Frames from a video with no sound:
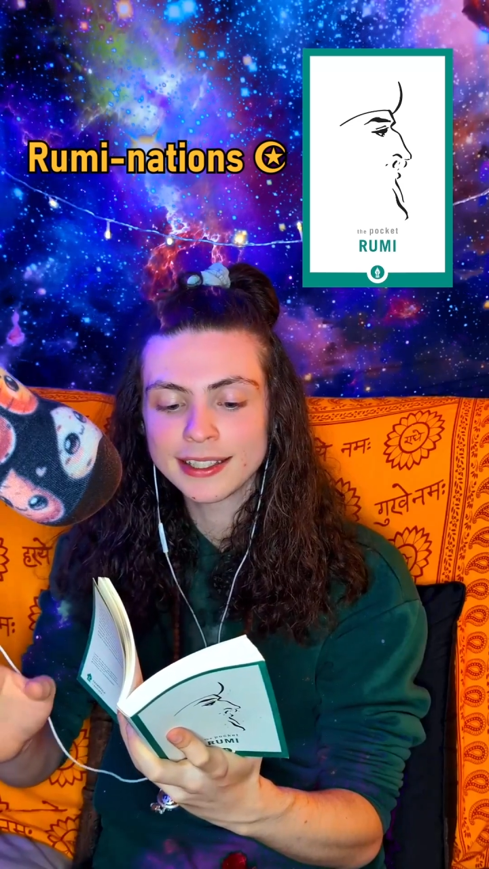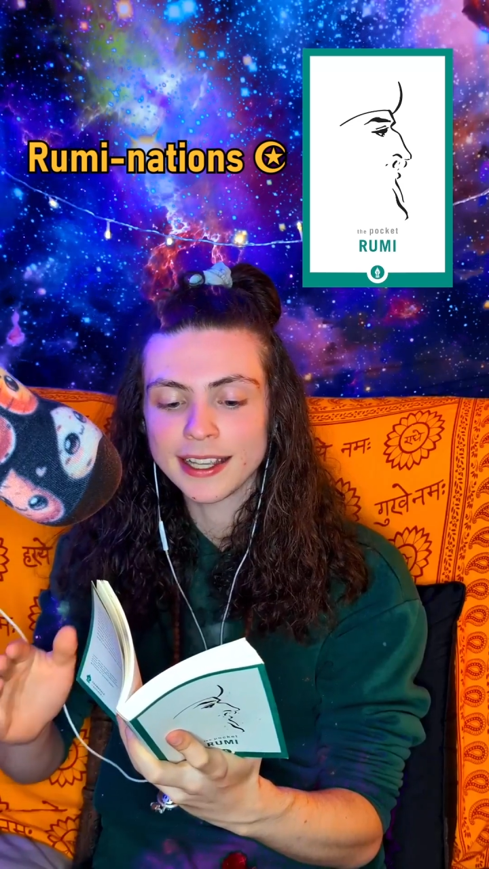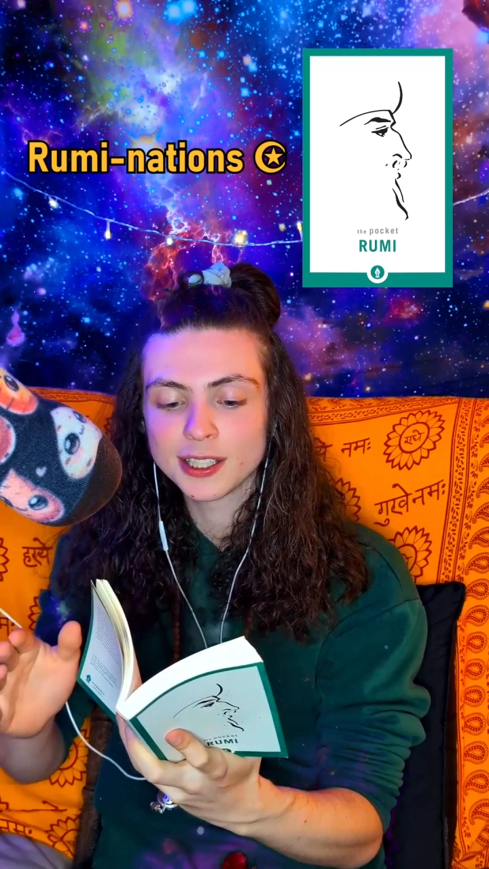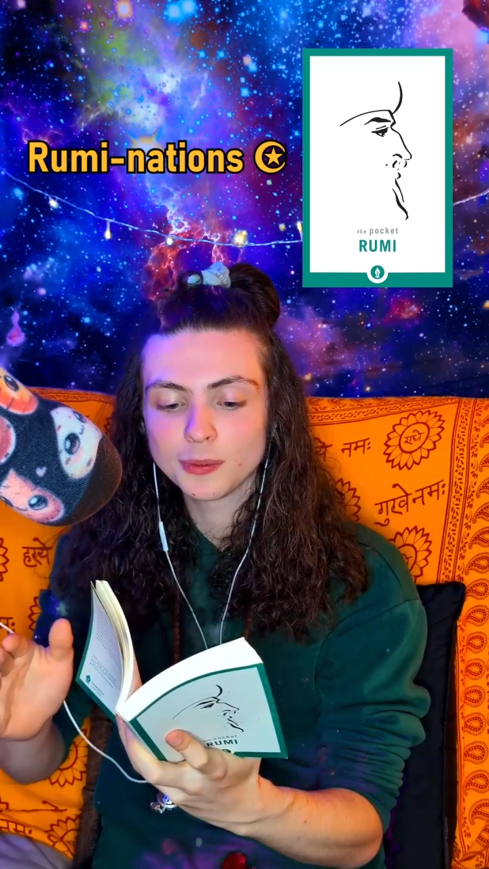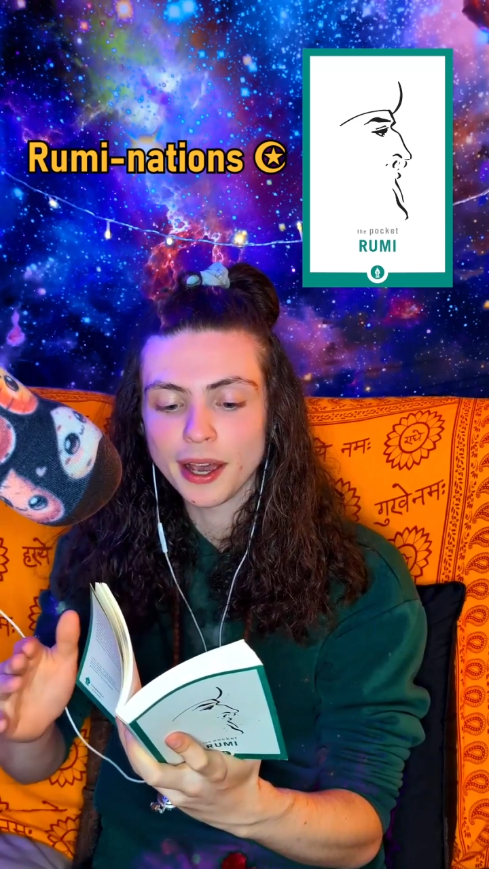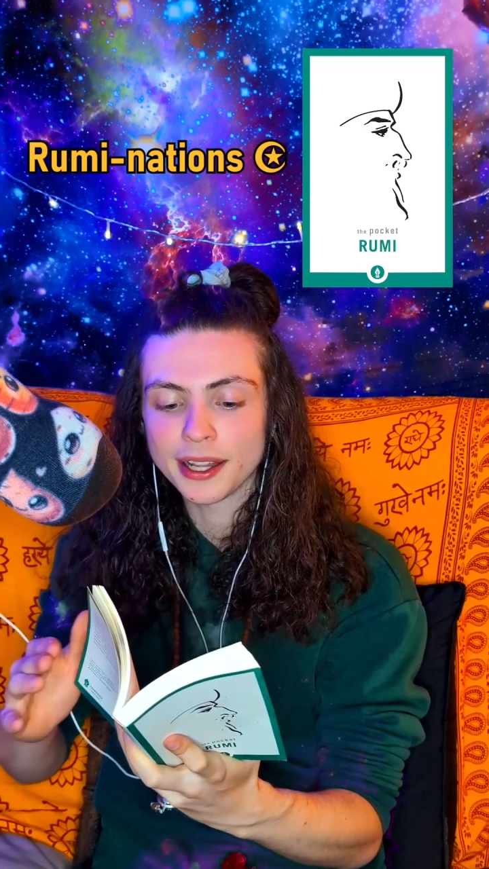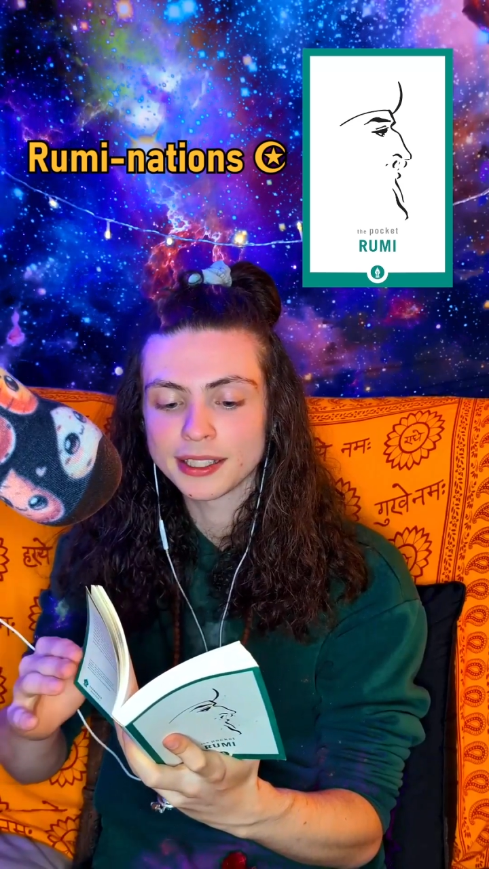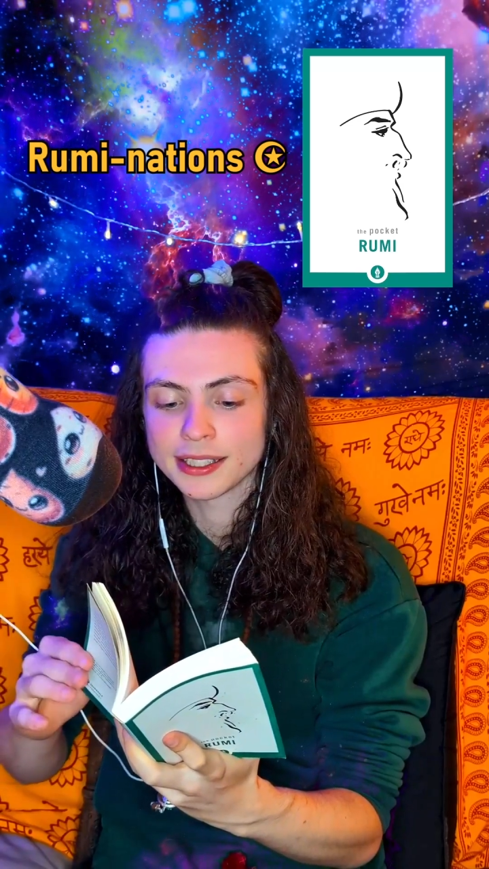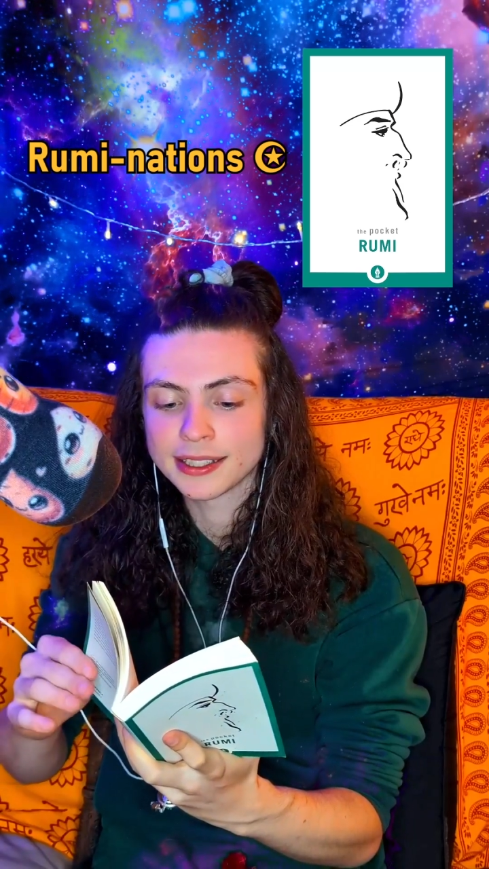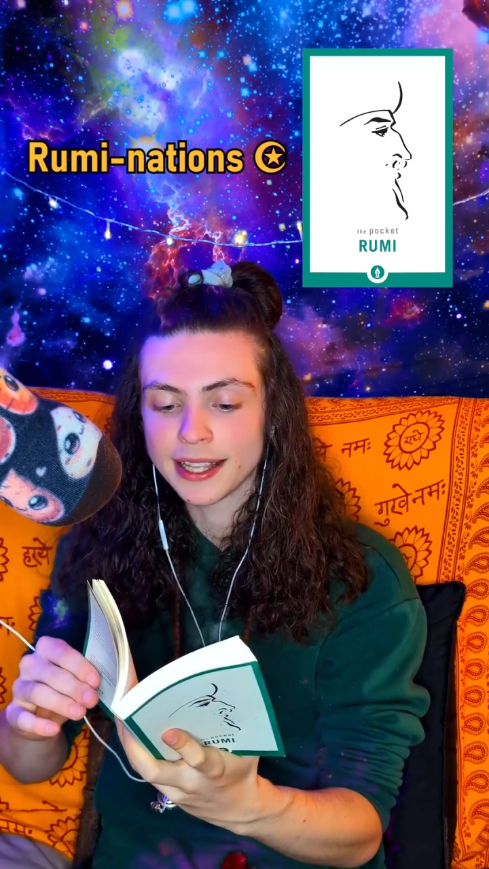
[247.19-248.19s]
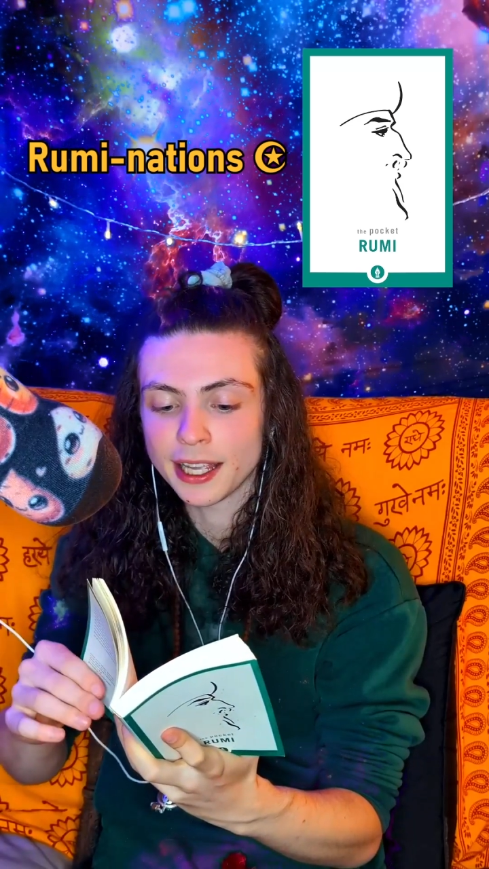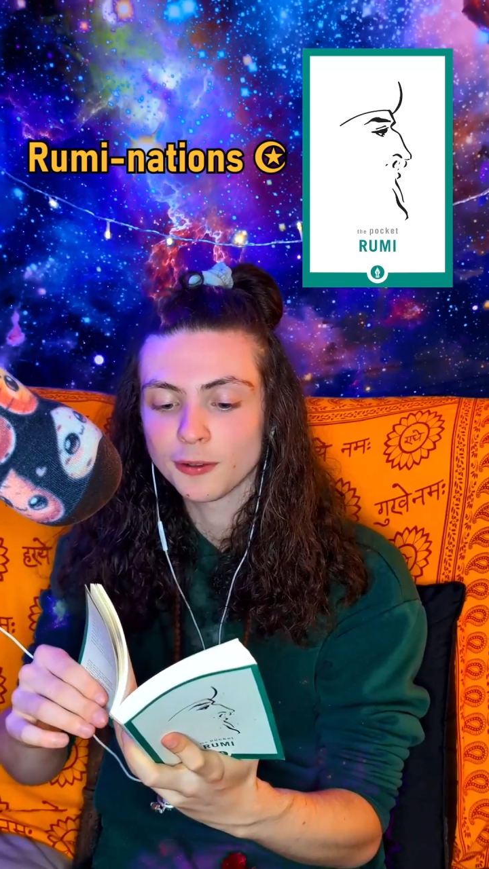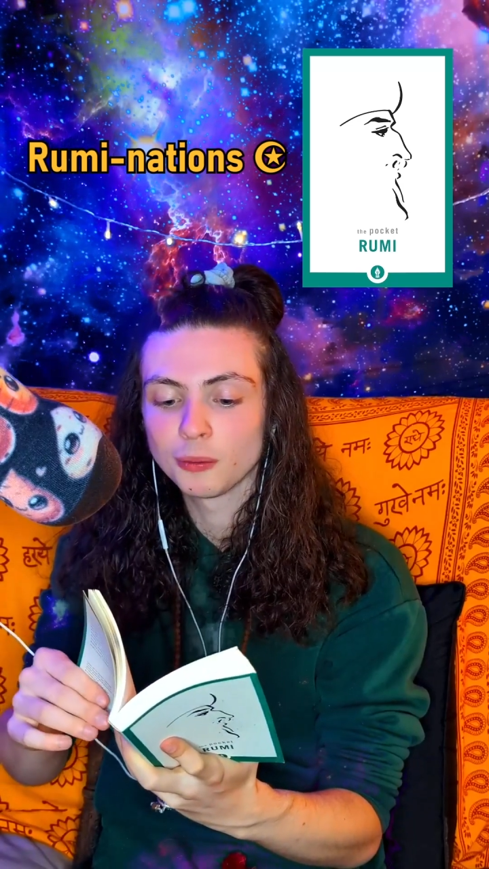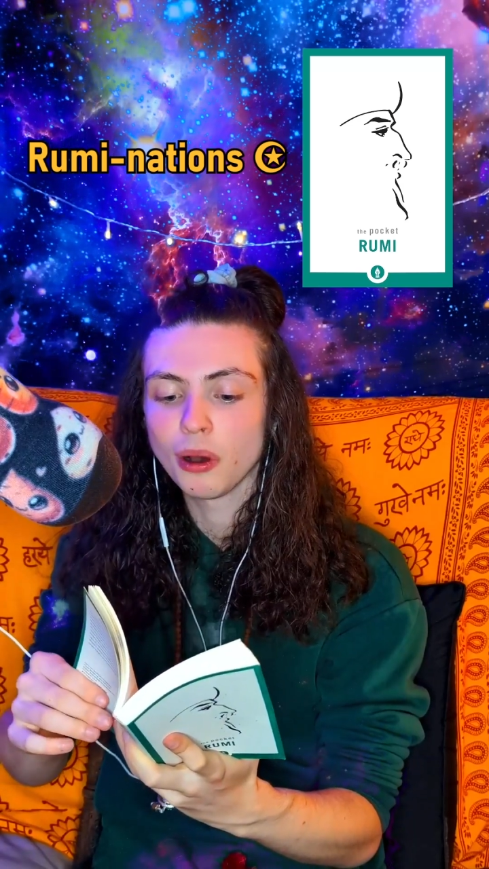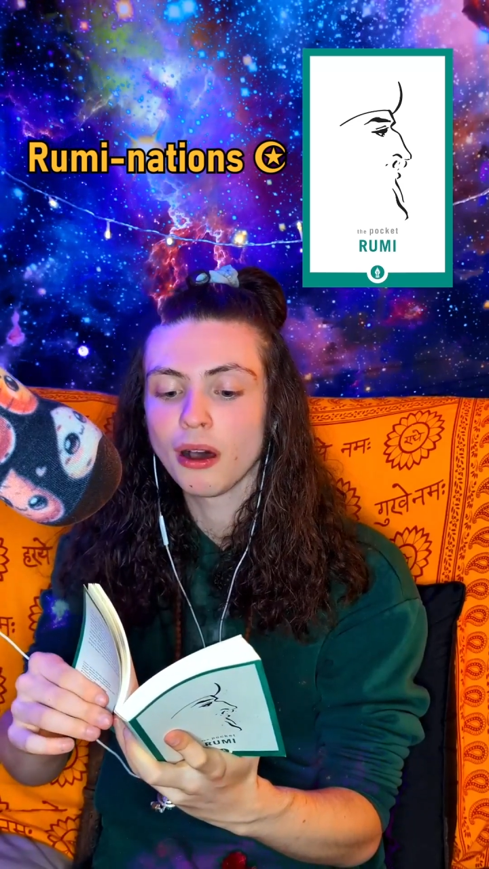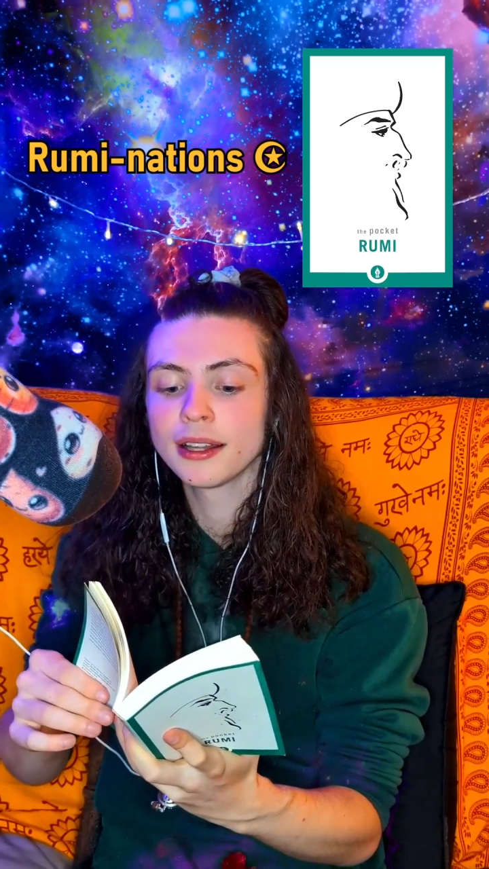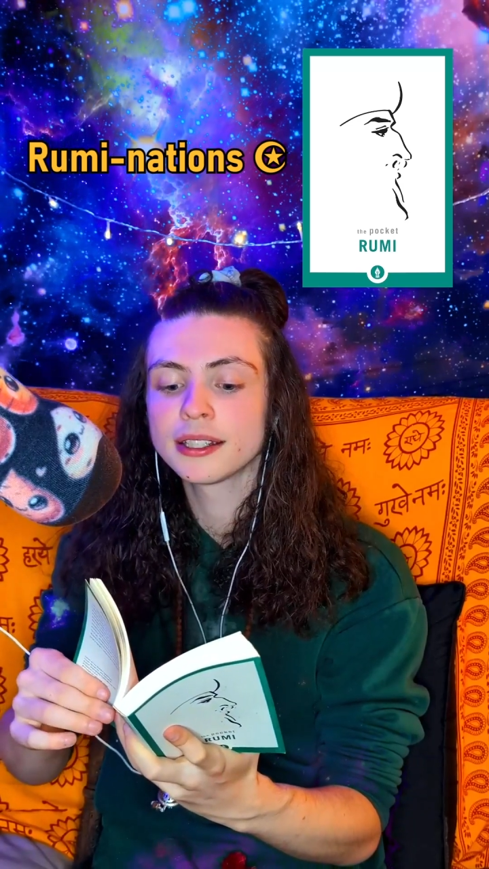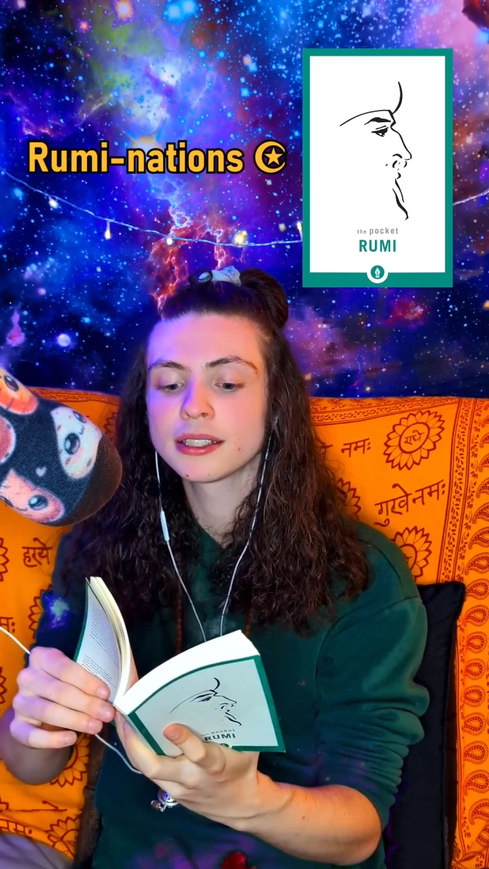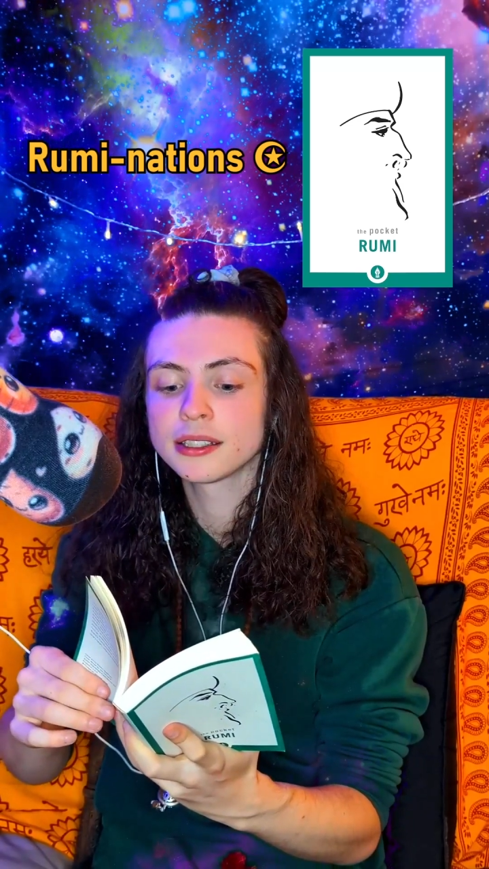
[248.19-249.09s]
as much as they have polished